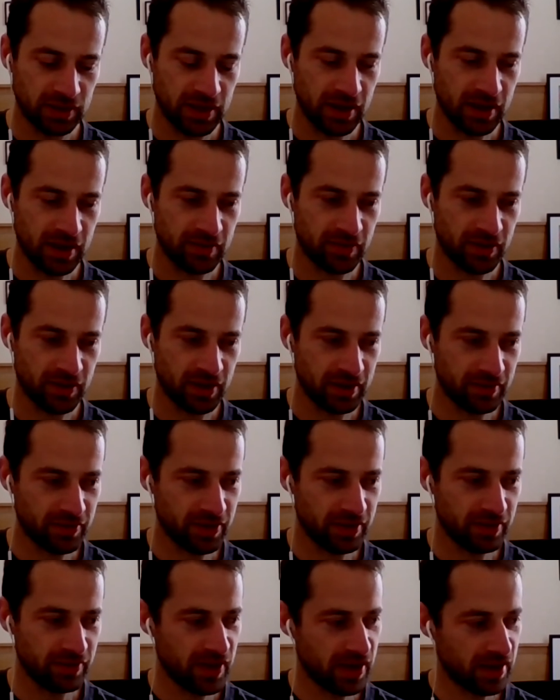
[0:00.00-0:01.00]

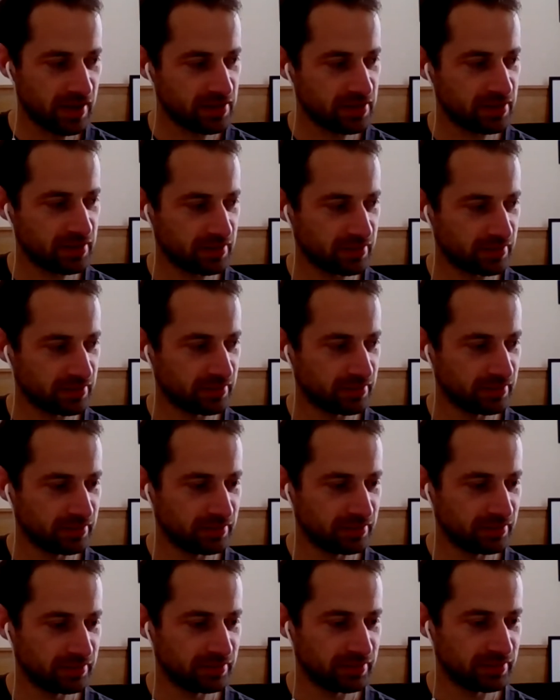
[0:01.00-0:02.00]
every event
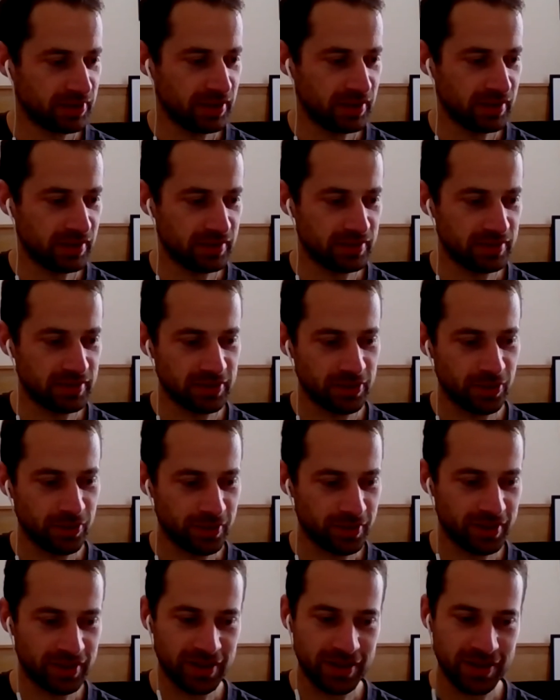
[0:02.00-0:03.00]
and
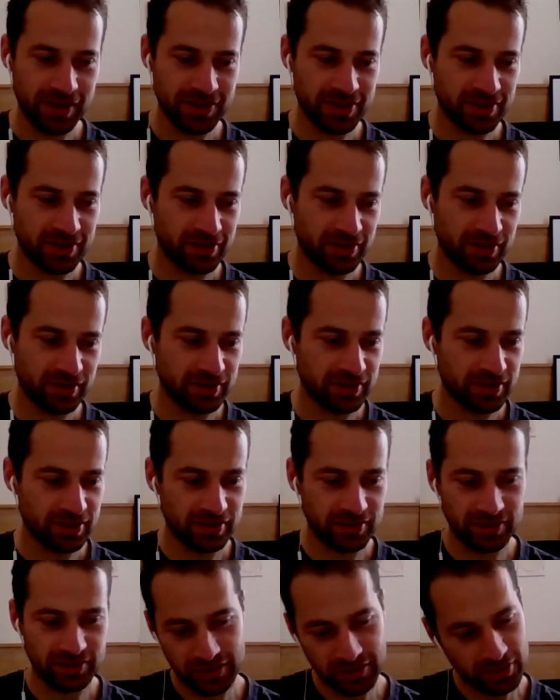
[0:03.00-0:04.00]
organizer and
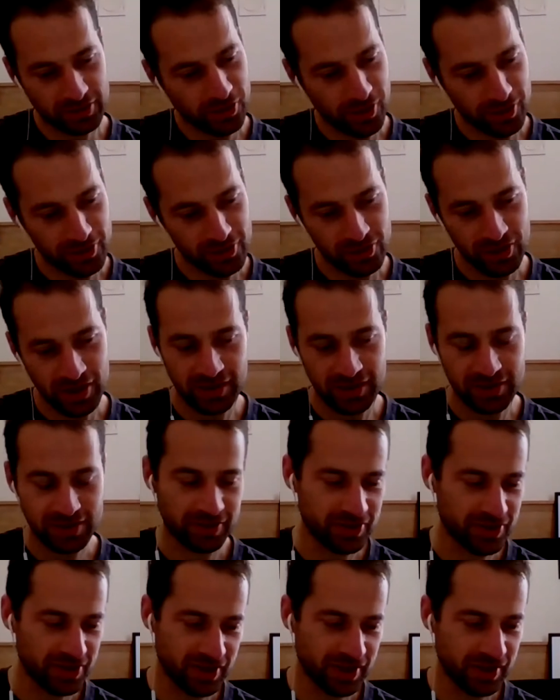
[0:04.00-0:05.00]
contractor
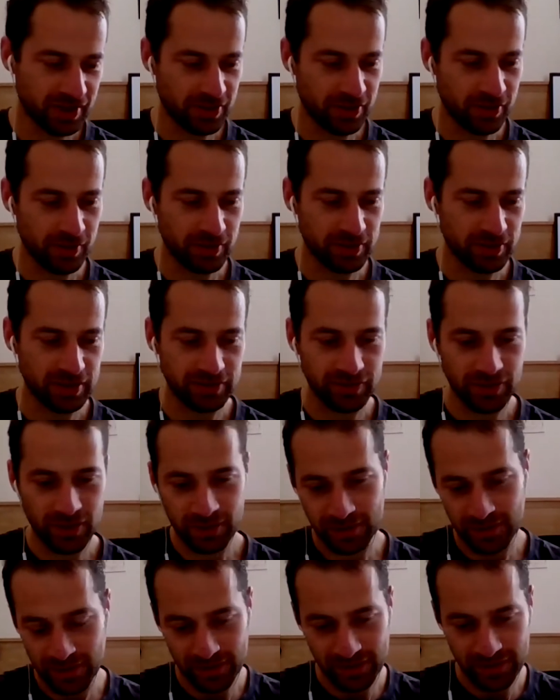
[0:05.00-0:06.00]
and stakeholder, they've all
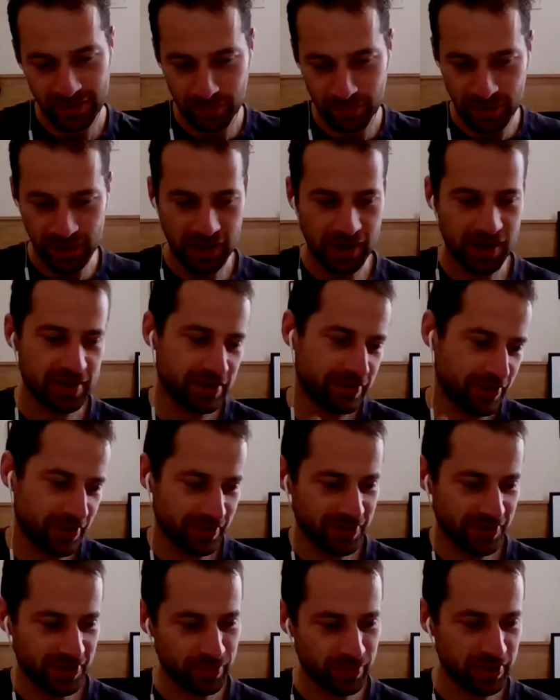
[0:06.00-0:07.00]
got their plans for
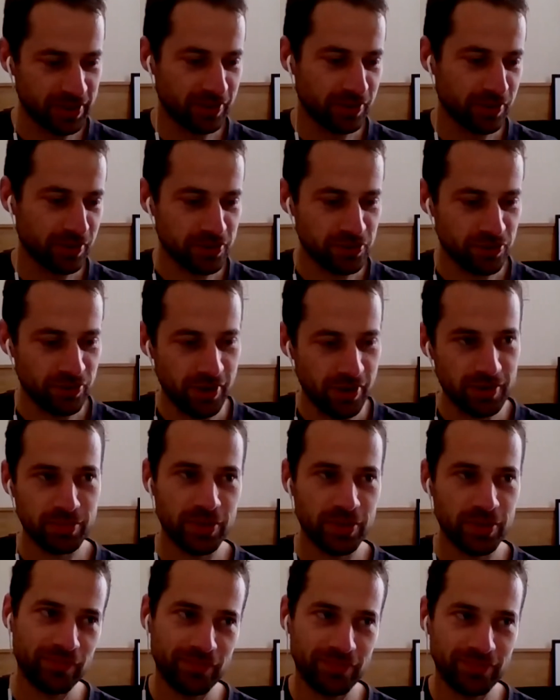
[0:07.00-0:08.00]
if something goes wrong,
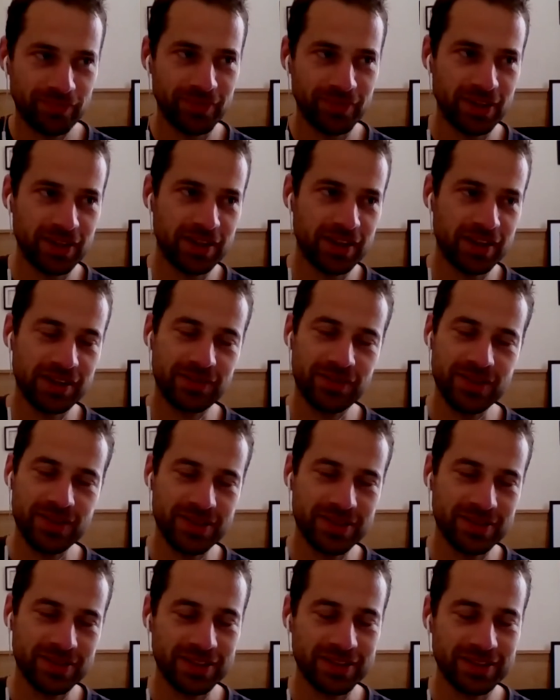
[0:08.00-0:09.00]
but none of us
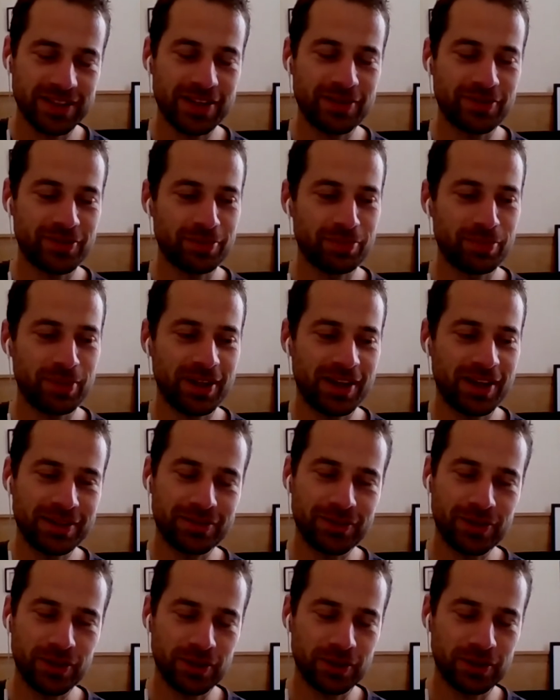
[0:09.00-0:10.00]
had ever planned
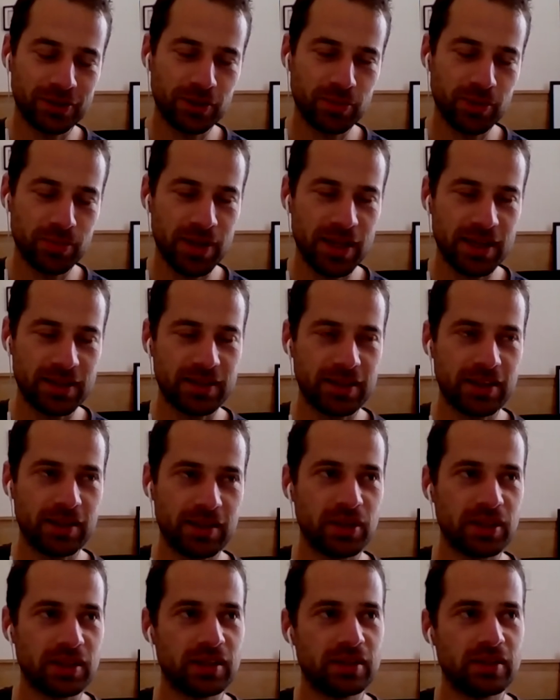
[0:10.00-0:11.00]
for a global
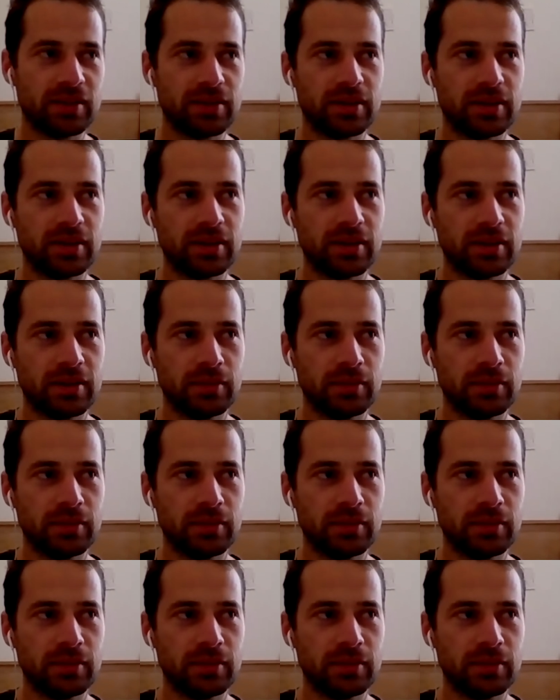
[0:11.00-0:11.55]
pandemic. And I think